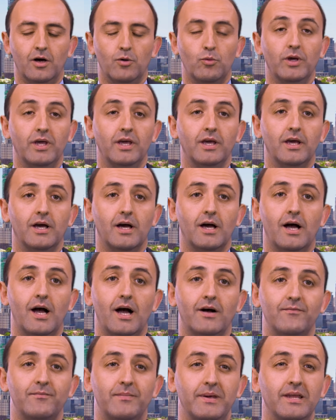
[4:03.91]
We
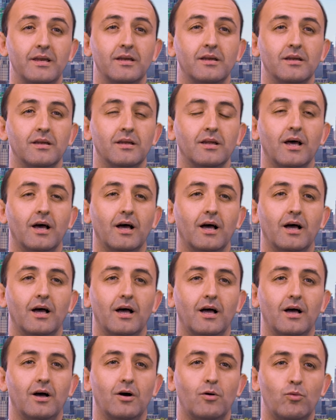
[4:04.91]
have been
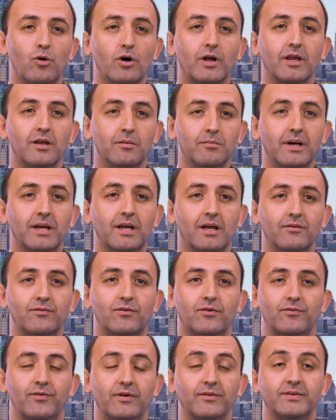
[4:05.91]
working in Manila
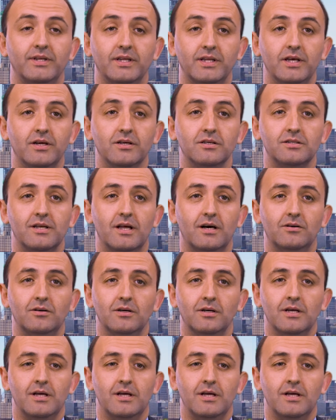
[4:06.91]
for 15 years now.